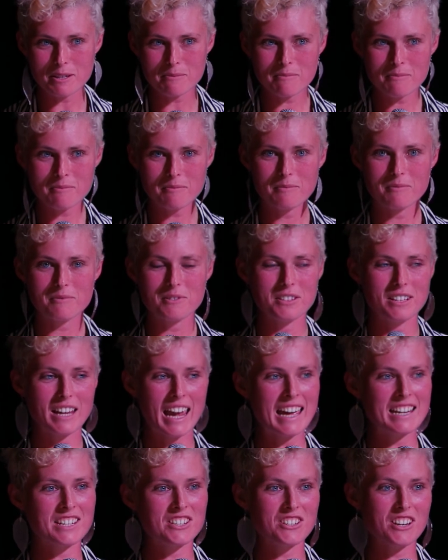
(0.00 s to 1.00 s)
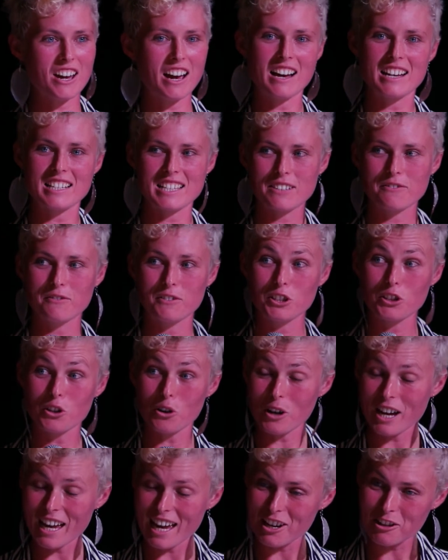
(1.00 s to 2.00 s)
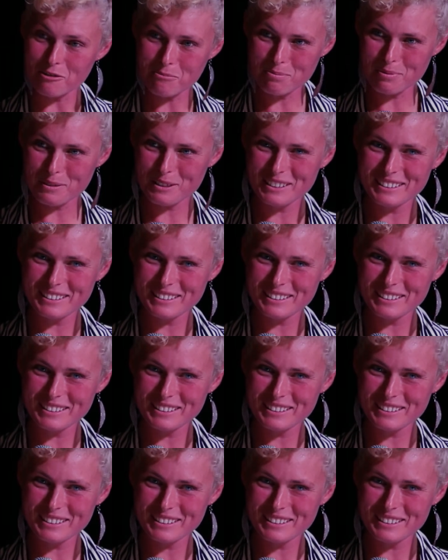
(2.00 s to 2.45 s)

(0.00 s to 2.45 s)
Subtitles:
them and to ask for your help.